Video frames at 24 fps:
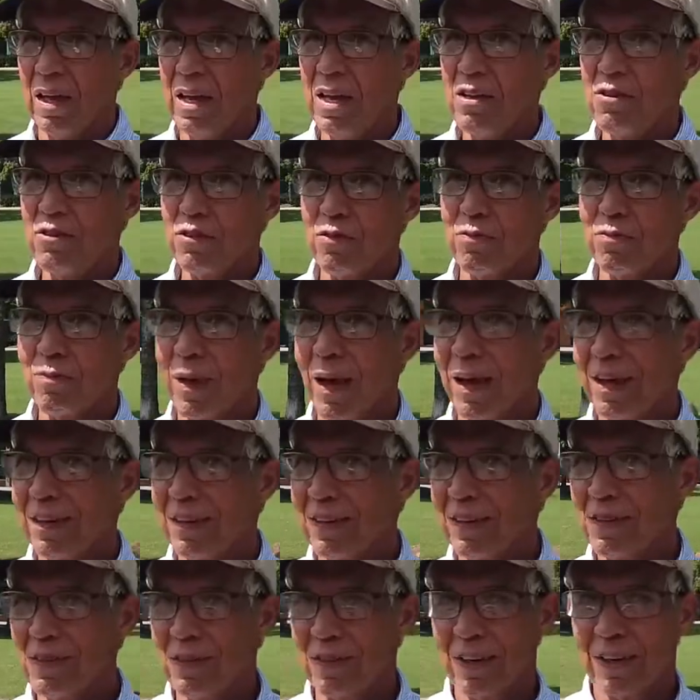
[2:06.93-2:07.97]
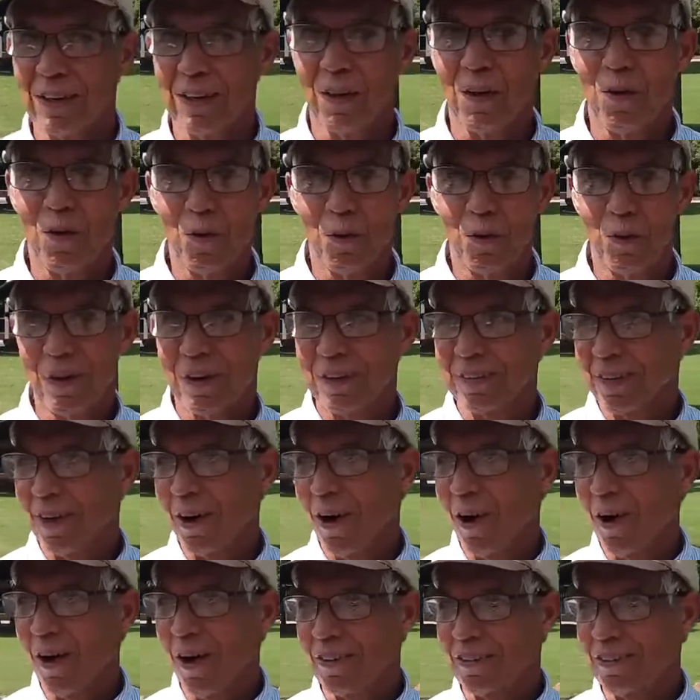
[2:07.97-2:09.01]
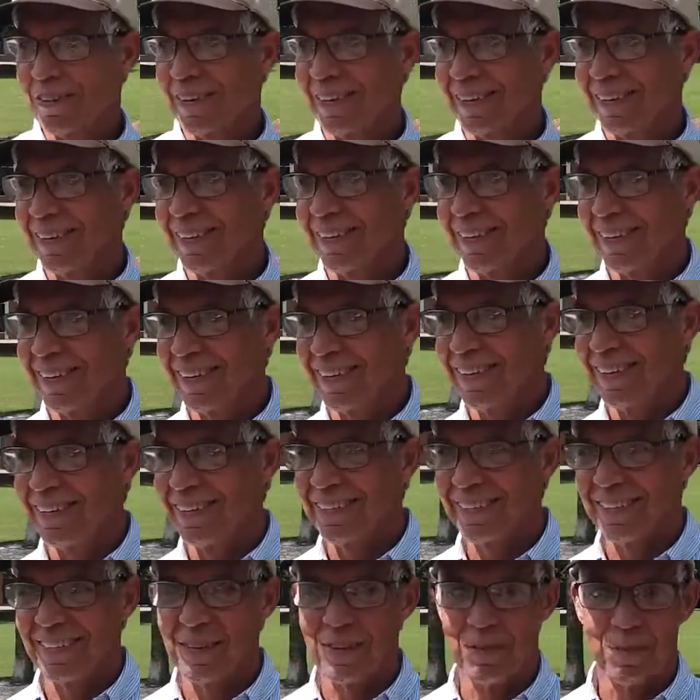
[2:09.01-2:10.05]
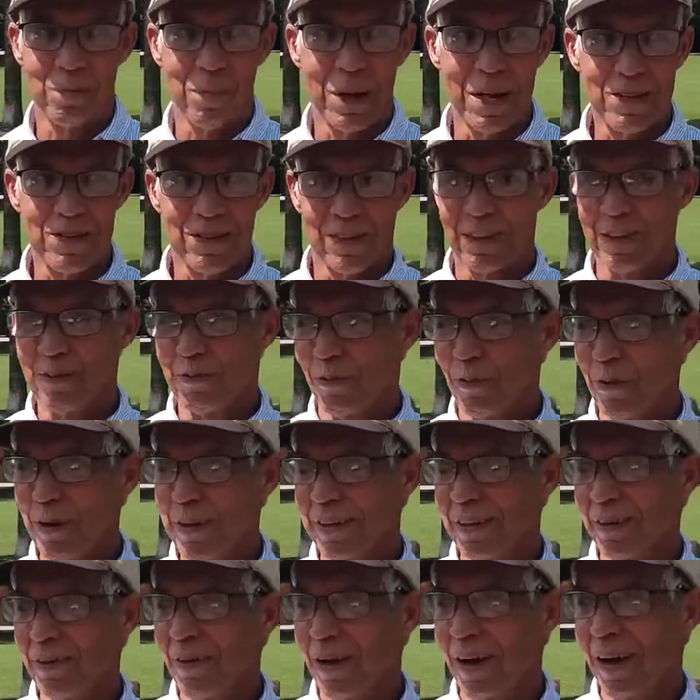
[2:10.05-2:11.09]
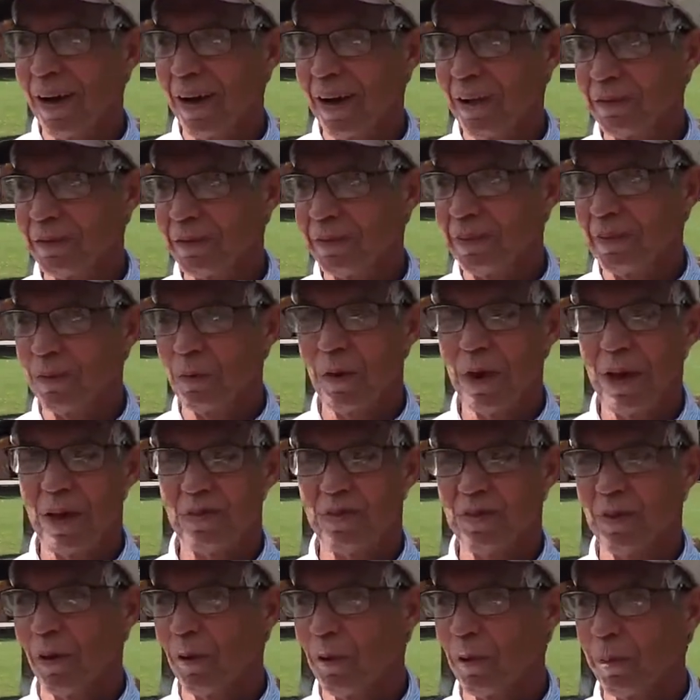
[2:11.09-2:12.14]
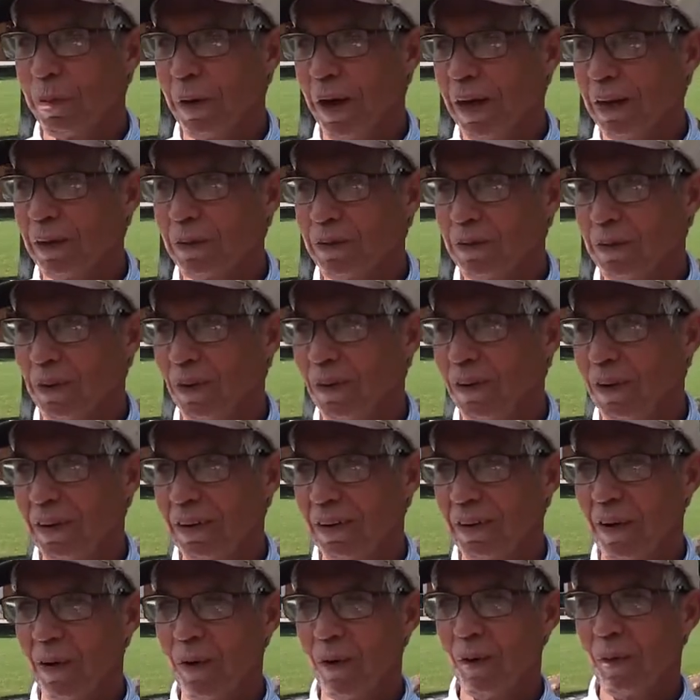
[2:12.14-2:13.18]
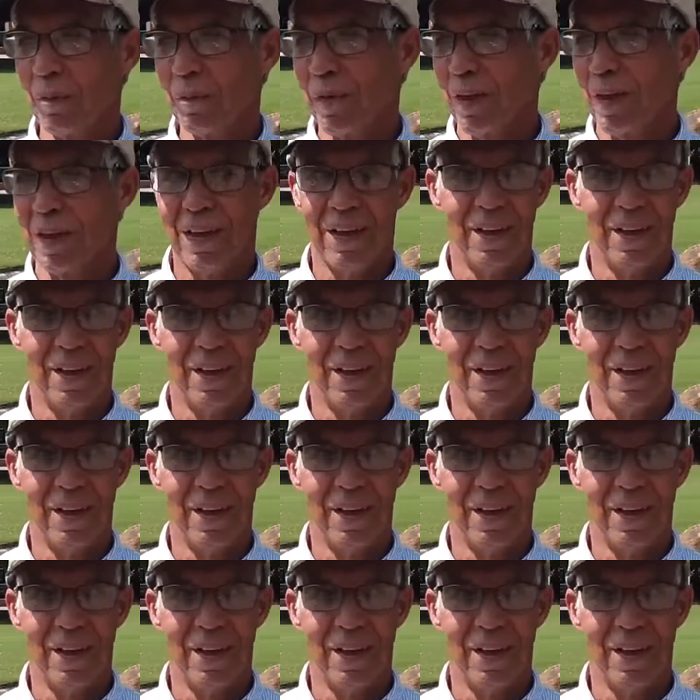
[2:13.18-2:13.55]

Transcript: Ease of maintenance and low cost. It's basically free to drive. We have solar panels on our home.